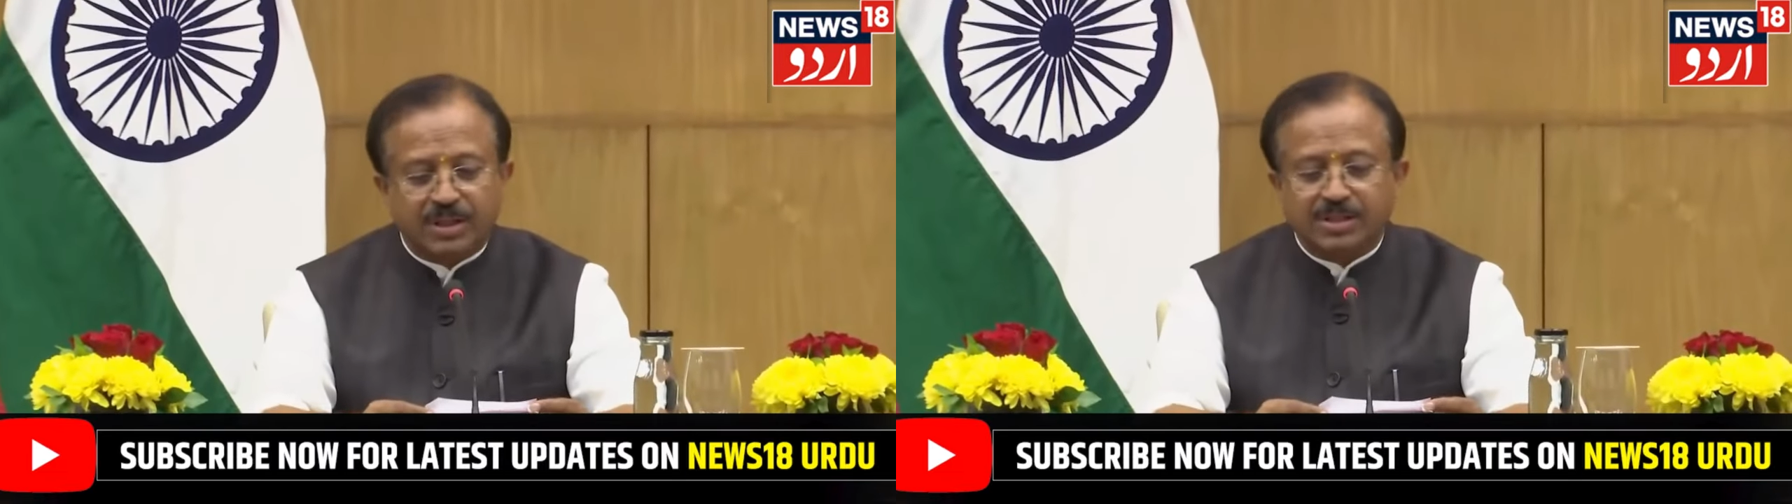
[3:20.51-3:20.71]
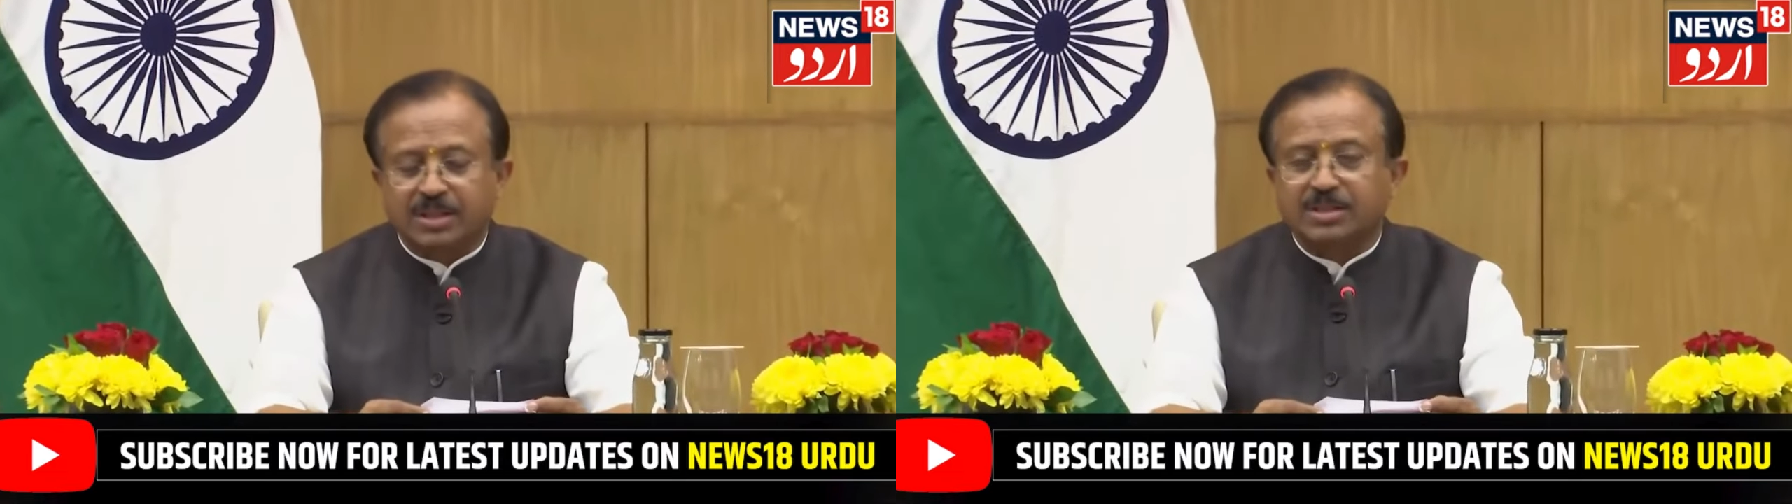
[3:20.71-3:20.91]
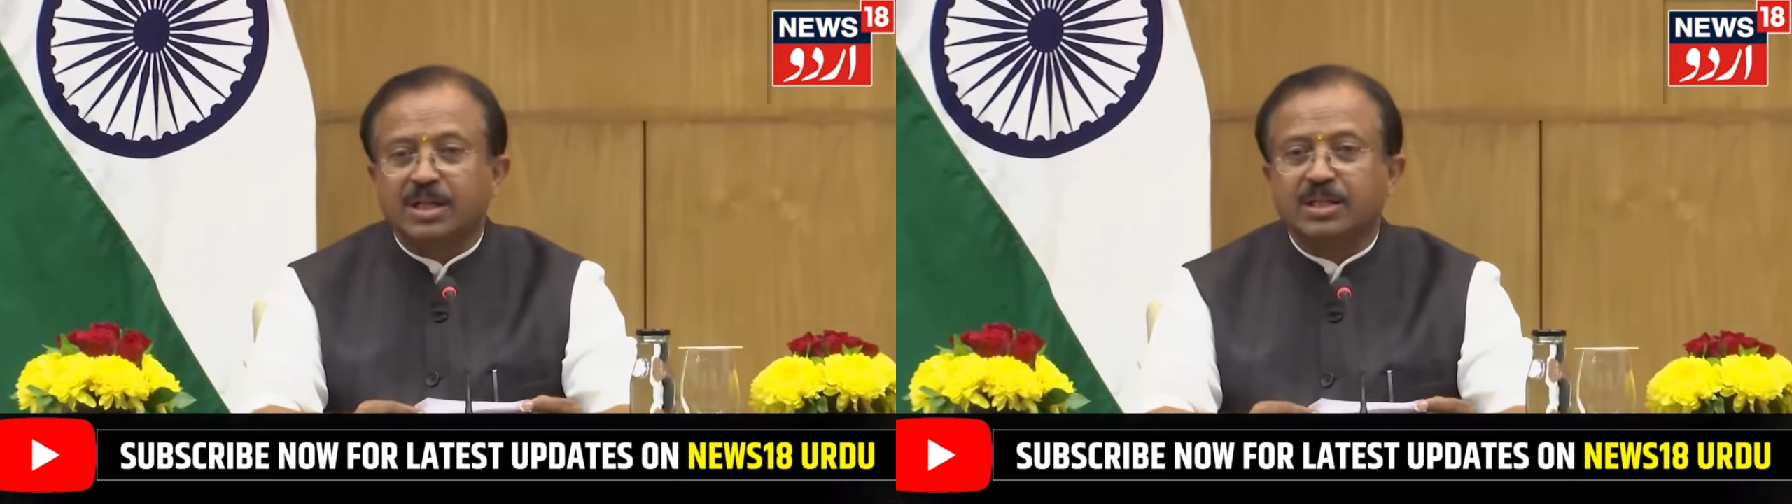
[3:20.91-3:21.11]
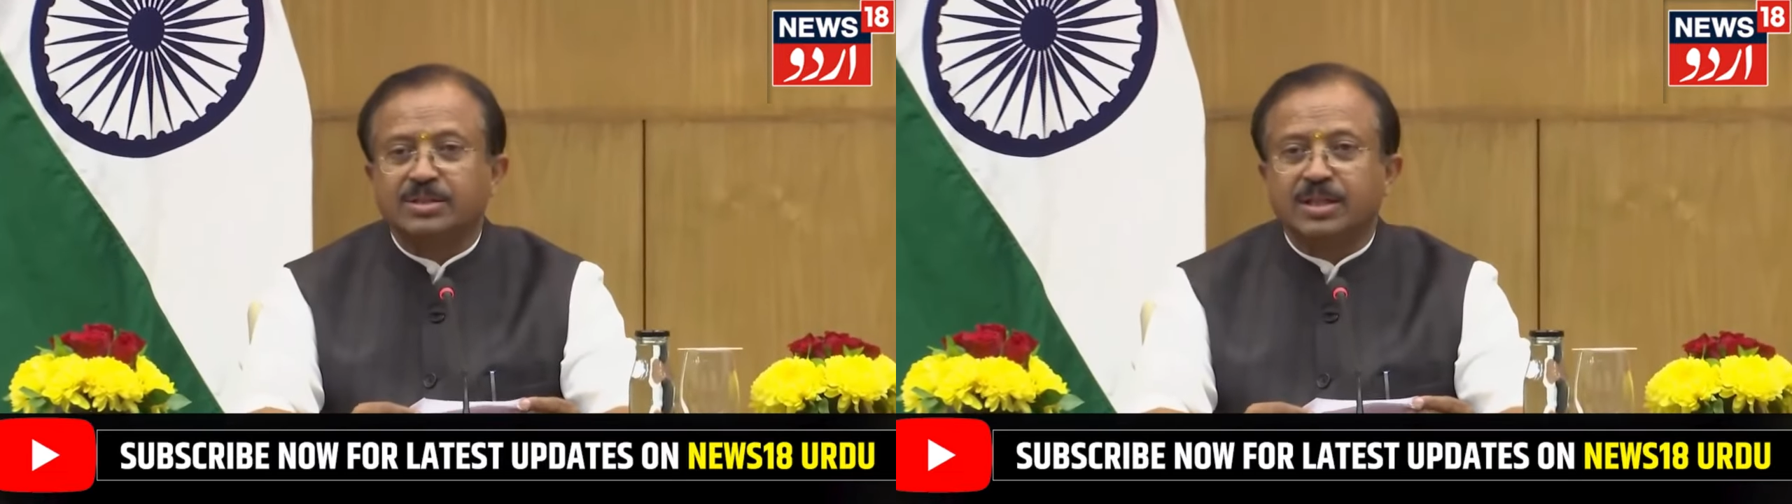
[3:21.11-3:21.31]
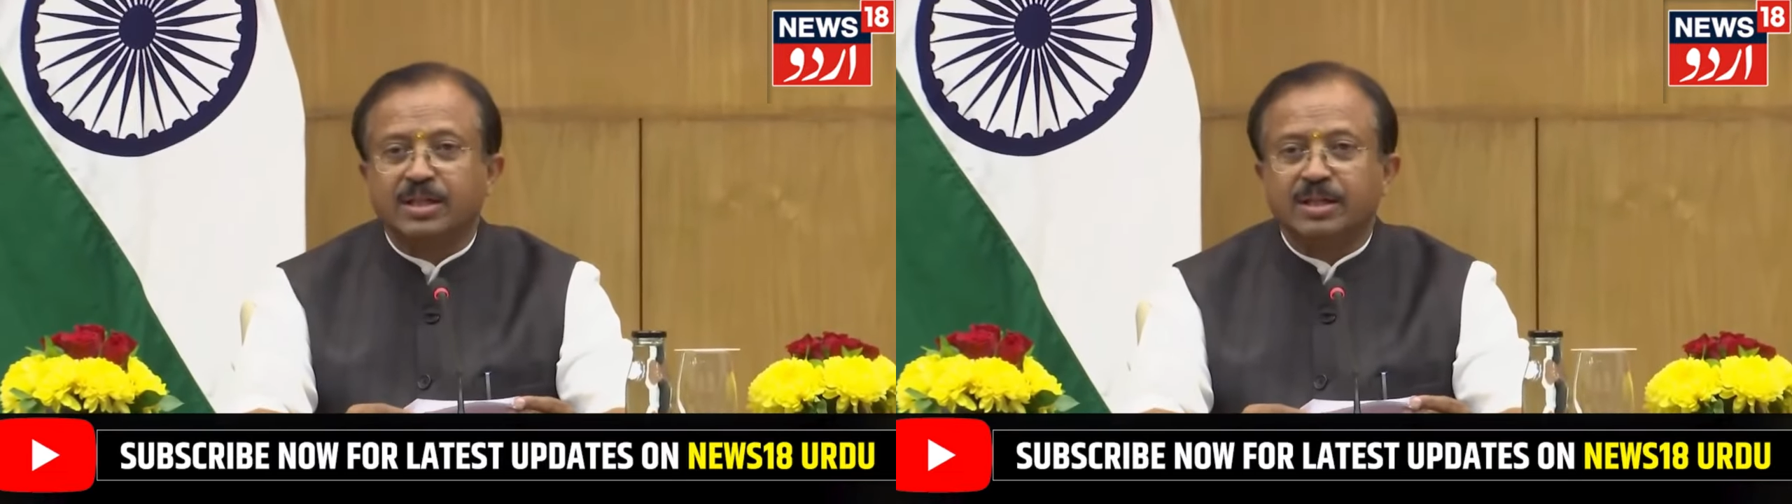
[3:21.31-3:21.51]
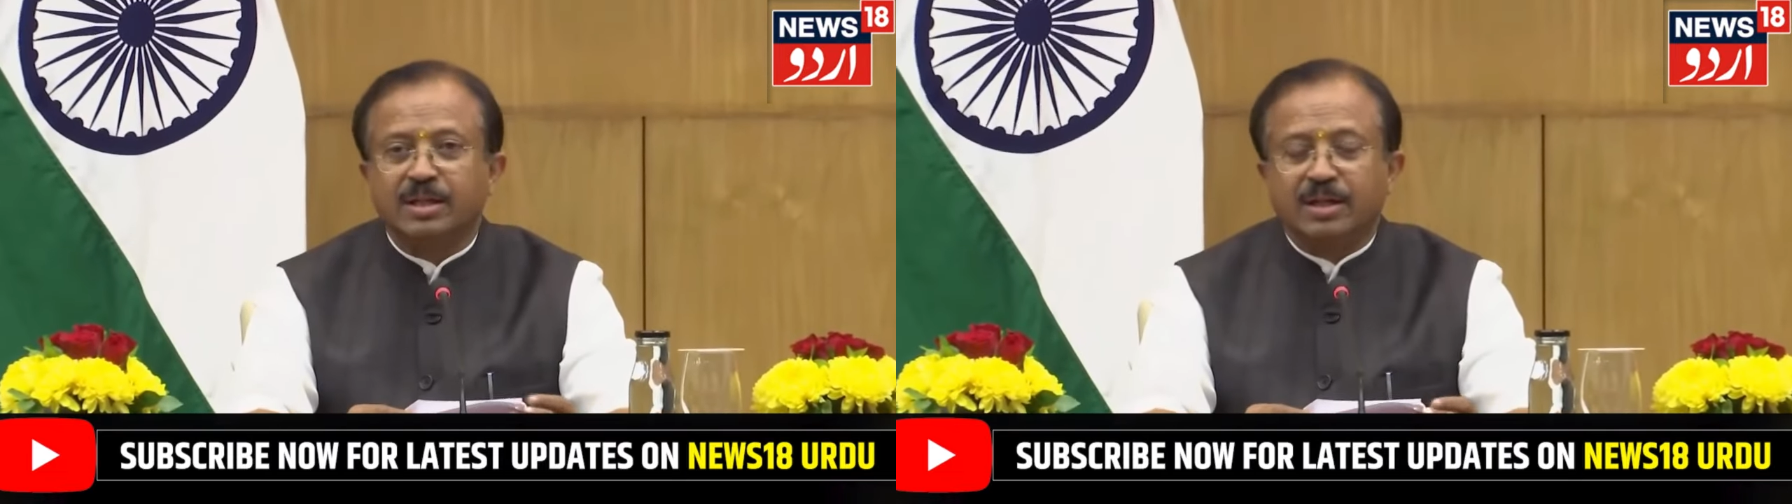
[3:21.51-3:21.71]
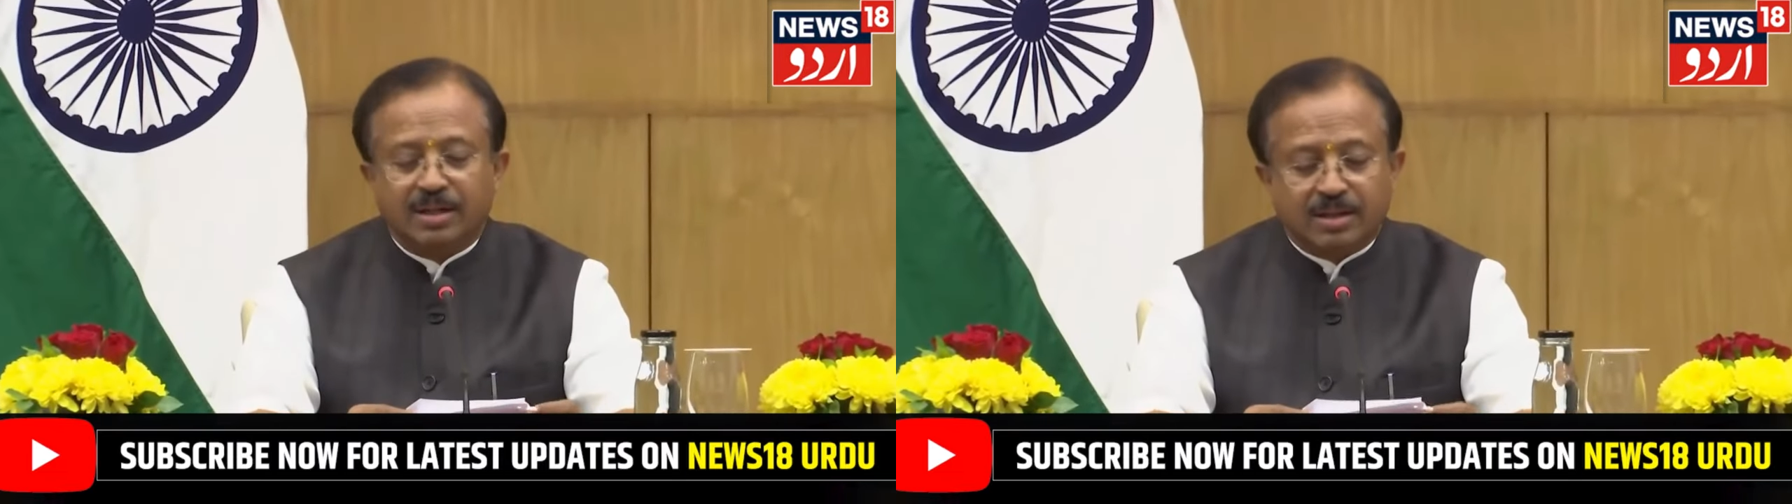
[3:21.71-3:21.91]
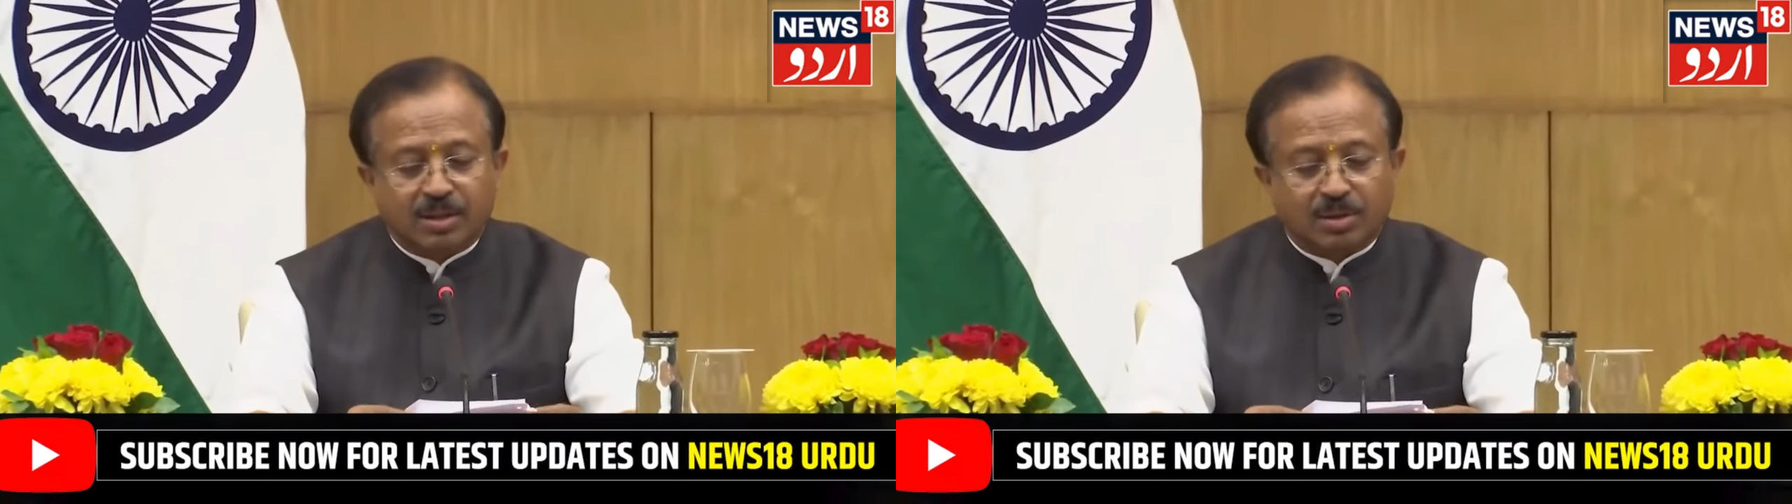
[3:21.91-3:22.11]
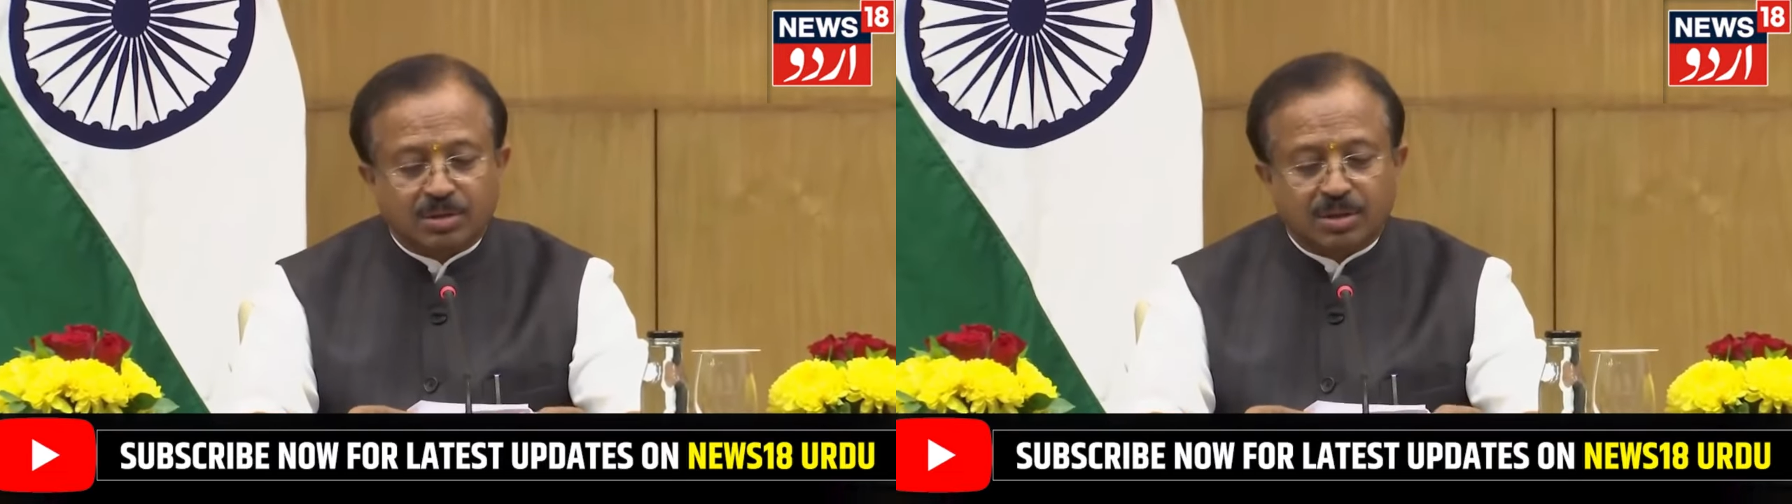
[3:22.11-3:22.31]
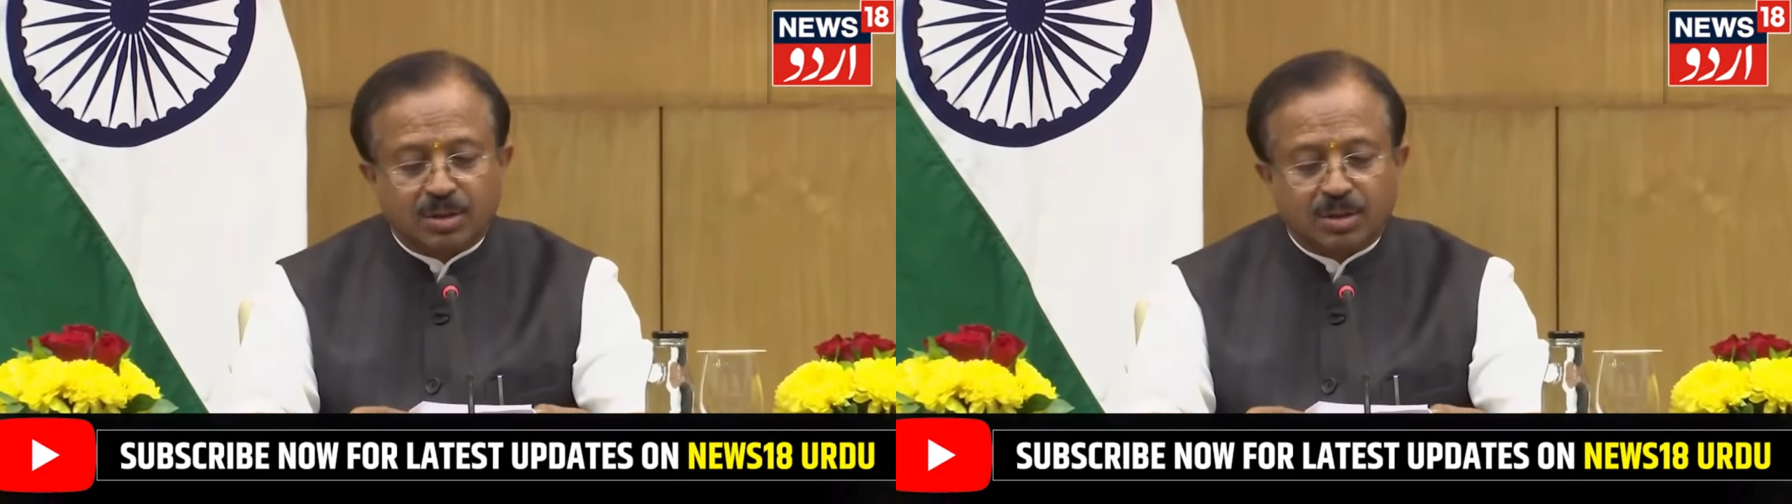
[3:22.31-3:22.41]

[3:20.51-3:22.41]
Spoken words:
His Excellency Dr.